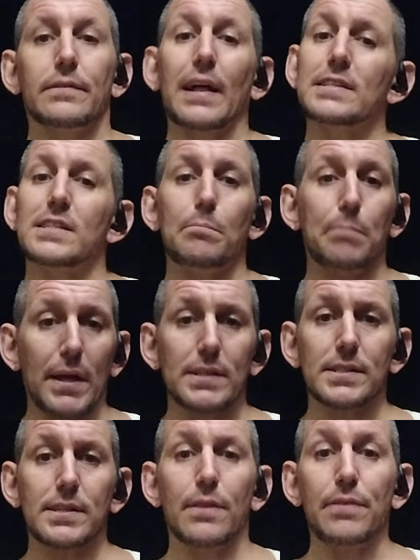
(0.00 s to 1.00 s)
That's the
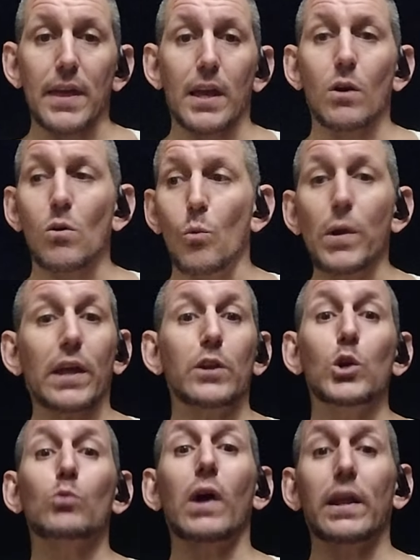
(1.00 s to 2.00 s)
best thing we
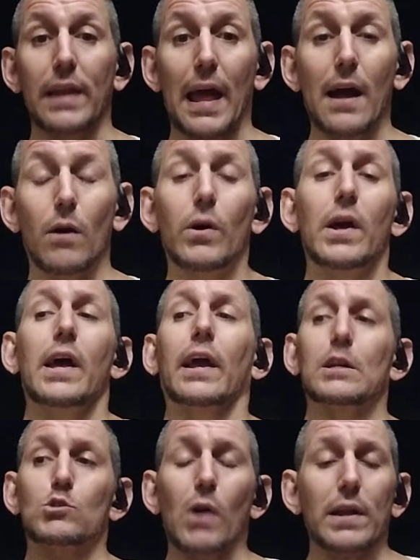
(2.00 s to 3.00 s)
can do right now,
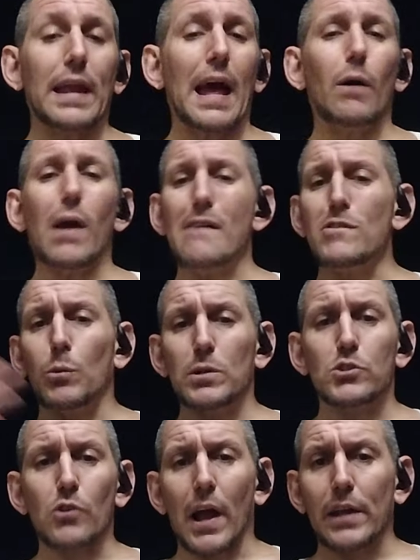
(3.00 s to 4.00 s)
because right now
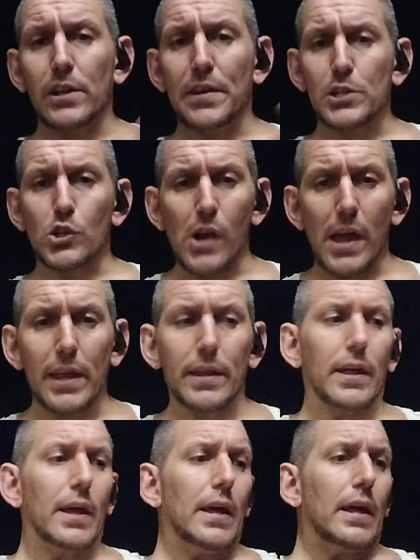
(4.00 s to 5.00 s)
everyone's trying to
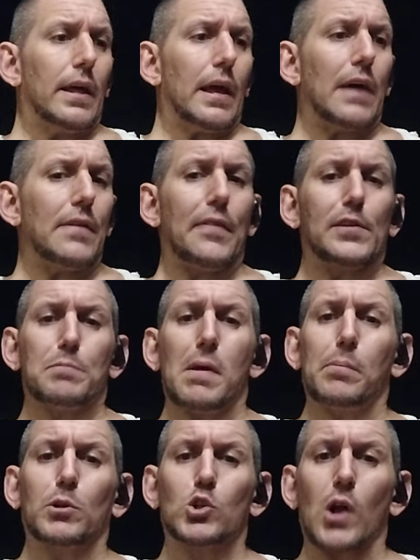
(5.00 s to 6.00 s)
discredit, and then there's
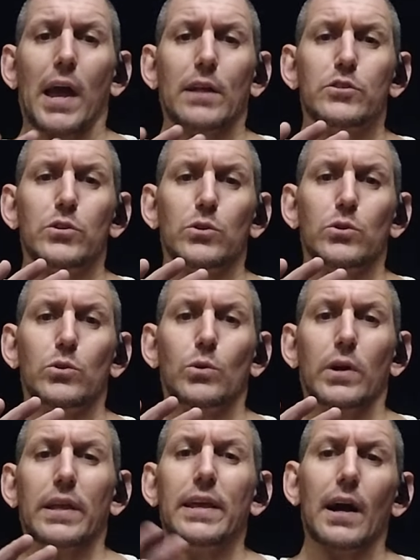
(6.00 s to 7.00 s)
people trying
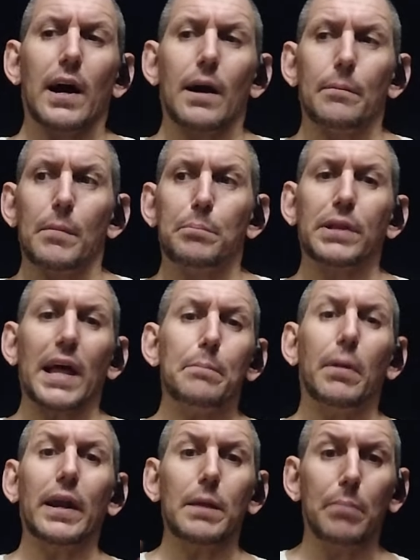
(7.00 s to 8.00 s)
to play
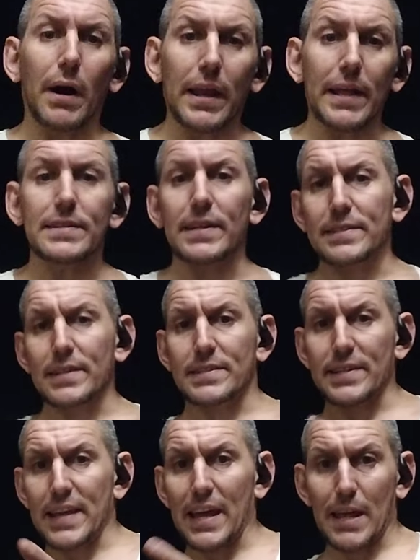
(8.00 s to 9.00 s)
buddy-buddy
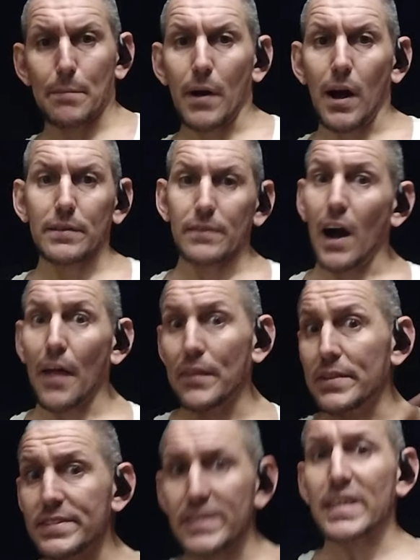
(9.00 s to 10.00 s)
to get him
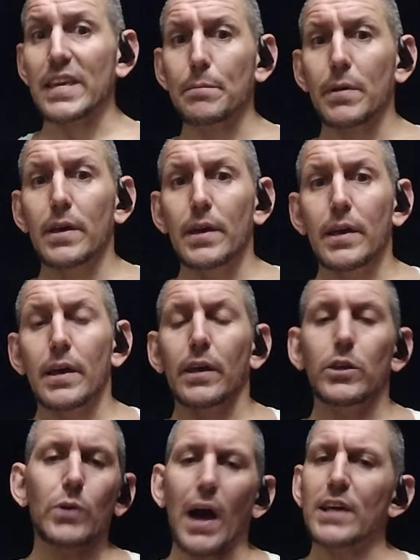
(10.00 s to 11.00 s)
on the team.
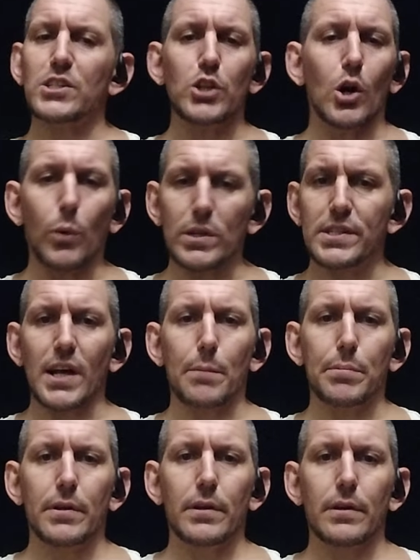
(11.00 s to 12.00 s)
You guys know what's
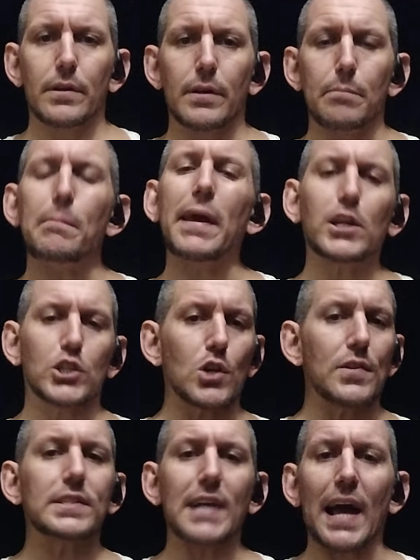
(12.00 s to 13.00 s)
up. Make
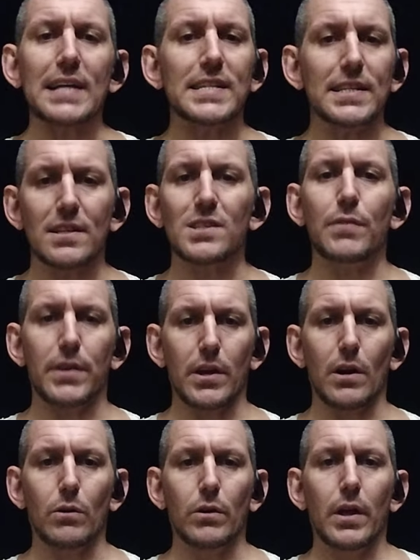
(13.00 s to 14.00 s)
sure this guy sees this
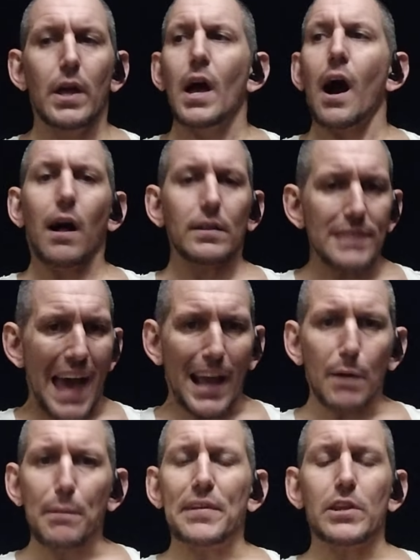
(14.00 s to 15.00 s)
video. I'll
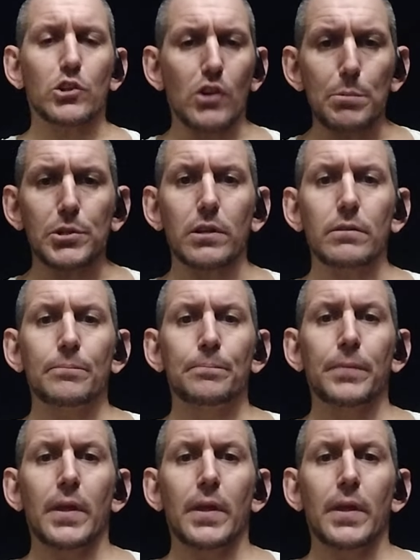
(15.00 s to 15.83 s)
tag him in the description.